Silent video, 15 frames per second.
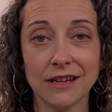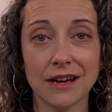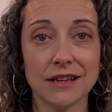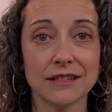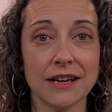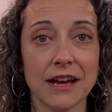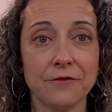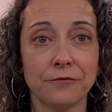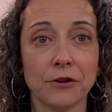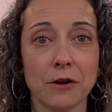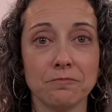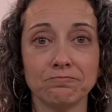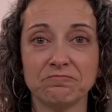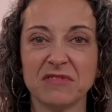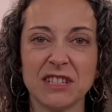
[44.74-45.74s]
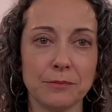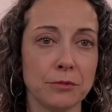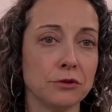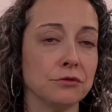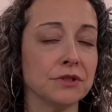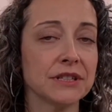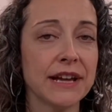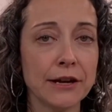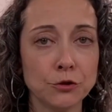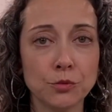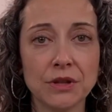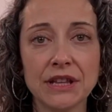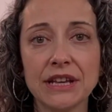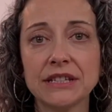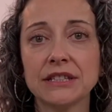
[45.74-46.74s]
aside from typical
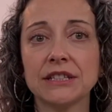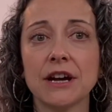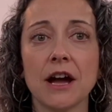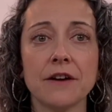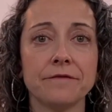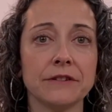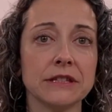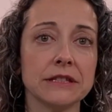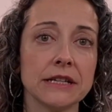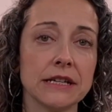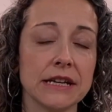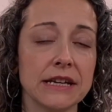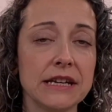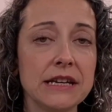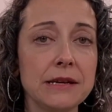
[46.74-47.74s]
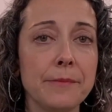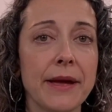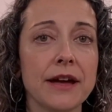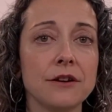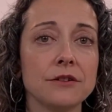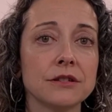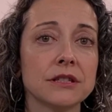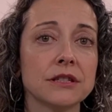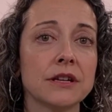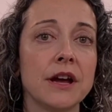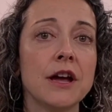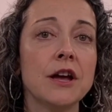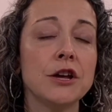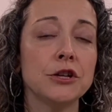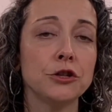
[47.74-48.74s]
scheduling stuff and sending emails,
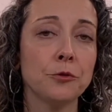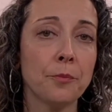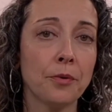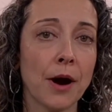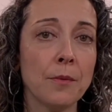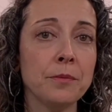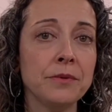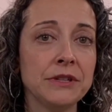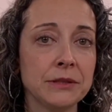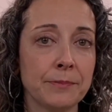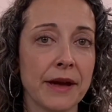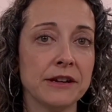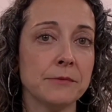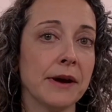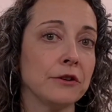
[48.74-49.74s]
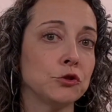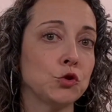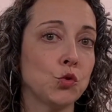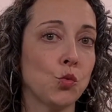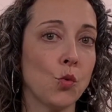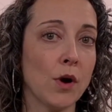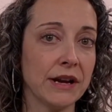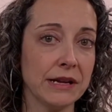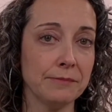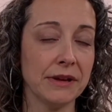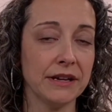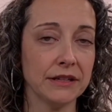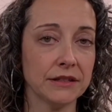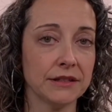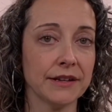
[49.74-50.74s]
you'll probably spend about 20
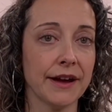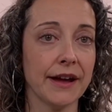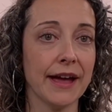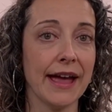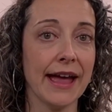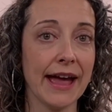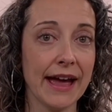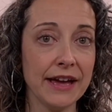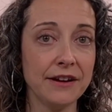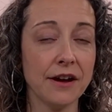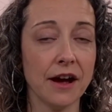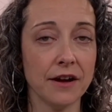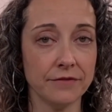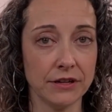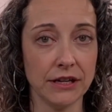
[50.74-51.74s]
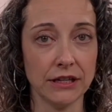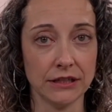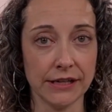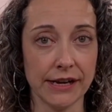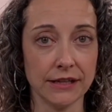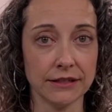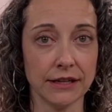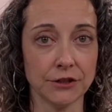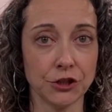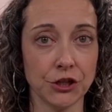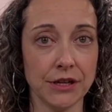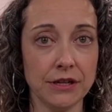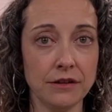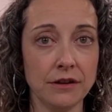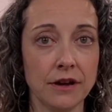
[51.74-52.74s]
minutes ahead of an intake
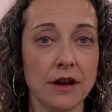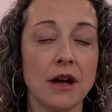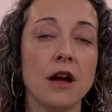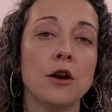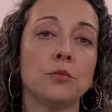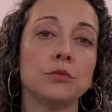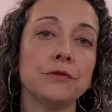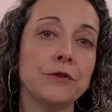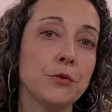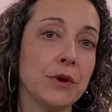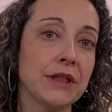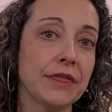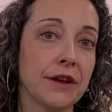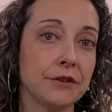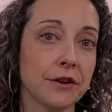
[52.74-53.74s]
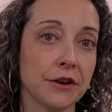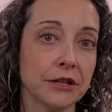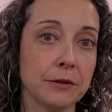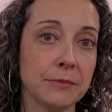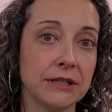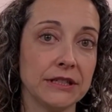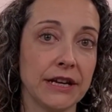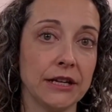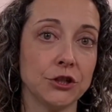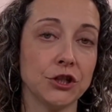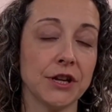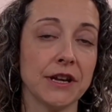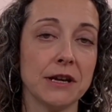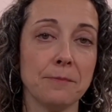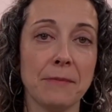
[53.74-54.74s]
session reviewing their
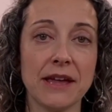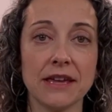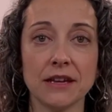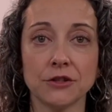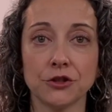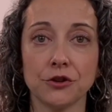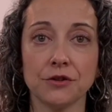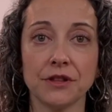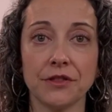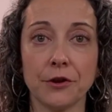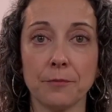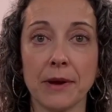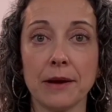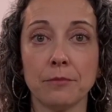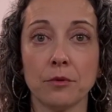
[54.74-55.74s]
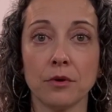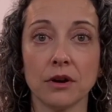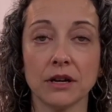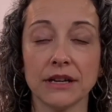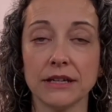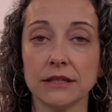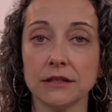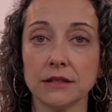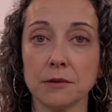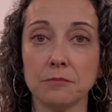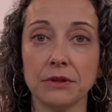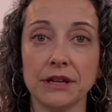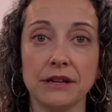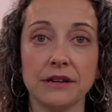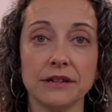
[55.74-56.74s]
documentation, making sure that their paperwork is
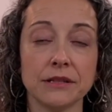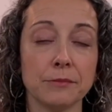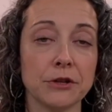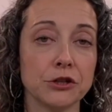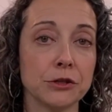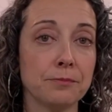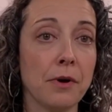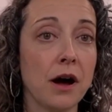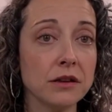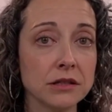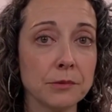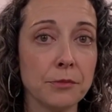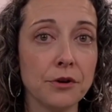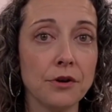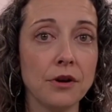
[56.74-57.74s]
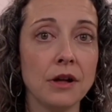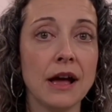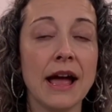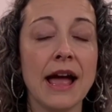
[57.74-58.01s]
completed as much as possible,